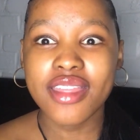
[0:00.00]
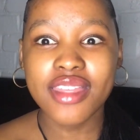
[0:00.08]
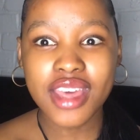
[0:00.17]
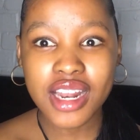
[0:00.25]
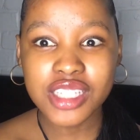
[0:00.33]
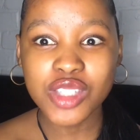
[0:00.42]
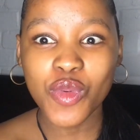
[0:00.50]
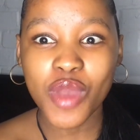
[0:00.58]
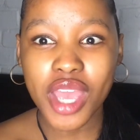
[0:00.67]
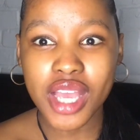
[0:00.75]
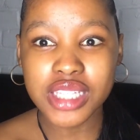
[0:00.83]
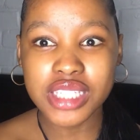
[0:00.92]
then it's
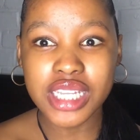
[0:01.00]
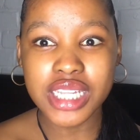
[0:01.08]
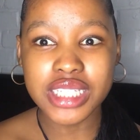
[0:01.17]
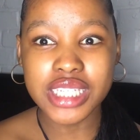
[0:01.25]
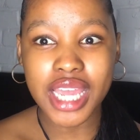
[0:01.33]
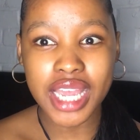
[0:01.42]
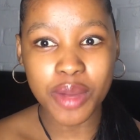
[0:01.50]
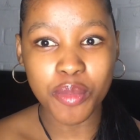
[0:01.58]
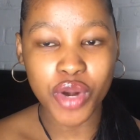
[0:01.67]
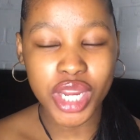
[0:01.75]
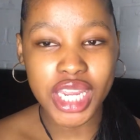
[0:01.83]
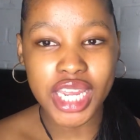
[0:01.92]
okay to take a
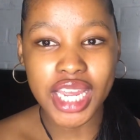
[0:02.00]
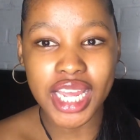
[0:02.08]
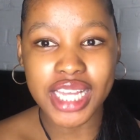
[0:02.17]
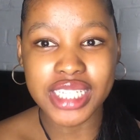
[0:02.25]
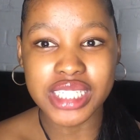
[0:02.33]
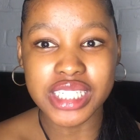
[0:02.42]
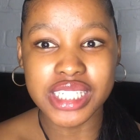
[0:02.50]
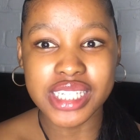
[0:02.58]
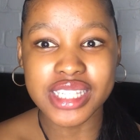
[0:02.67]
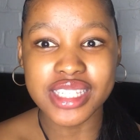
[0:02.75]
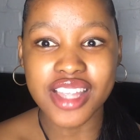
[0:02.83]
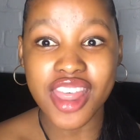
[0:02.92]
break and to
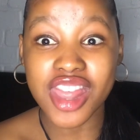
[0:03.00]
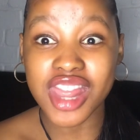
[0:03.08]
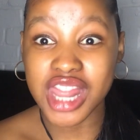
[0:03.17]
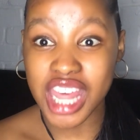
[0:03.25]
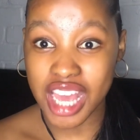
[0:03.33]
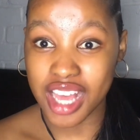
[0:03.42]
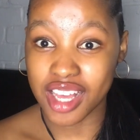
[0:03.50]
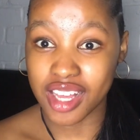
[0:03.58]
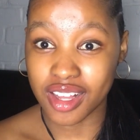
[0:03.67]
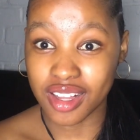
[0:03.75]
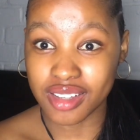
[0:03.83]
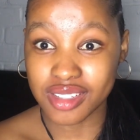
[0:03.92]
just think.
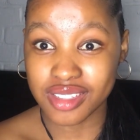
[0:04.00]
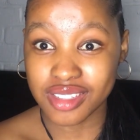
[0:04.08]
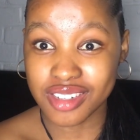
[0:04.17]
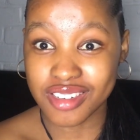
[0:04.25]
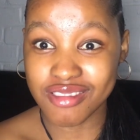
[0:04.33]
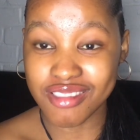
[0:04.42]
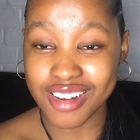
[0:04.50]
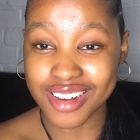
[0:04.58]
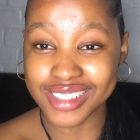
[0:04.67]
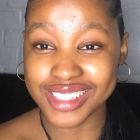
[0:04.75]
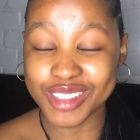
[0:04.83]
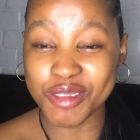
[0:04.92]

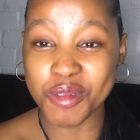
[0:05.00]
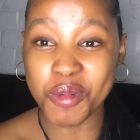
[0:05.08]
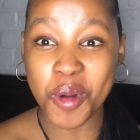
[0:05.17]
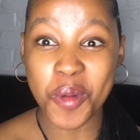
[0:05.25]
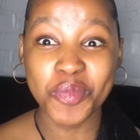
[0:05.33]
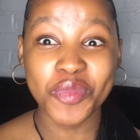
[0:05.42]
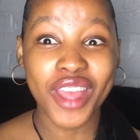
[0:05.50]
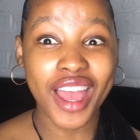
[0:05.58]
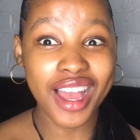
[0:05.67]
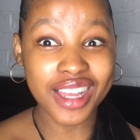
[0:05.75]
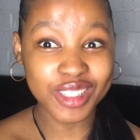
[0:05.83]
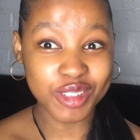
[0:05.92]
Alright, so
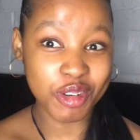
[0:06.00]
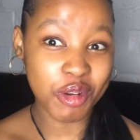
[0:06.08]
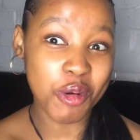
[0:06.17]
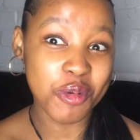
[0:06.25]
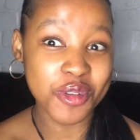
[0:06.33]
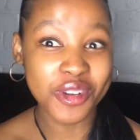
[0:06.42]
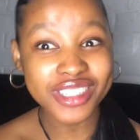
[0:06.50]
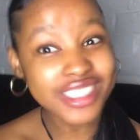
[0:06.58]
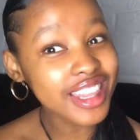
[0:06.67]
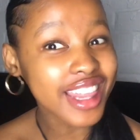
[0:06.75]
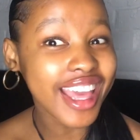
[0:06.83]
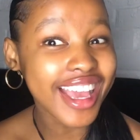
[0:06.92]
I took a whole year
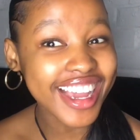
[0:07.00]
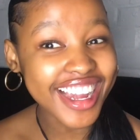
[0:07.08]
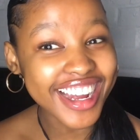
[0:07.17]
to think.